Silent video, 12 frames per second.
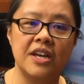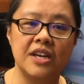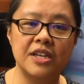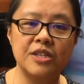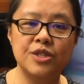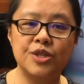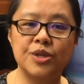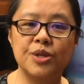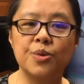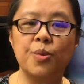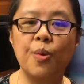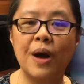endured
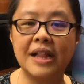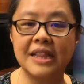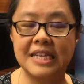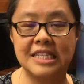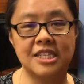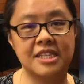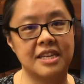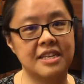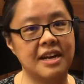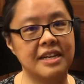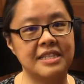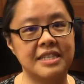well into the
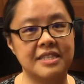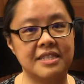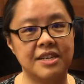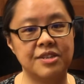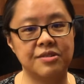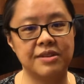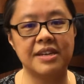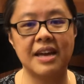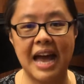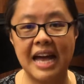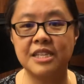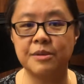19th century
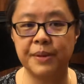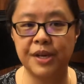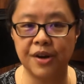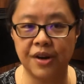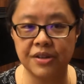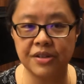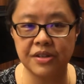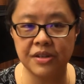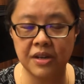and beyond.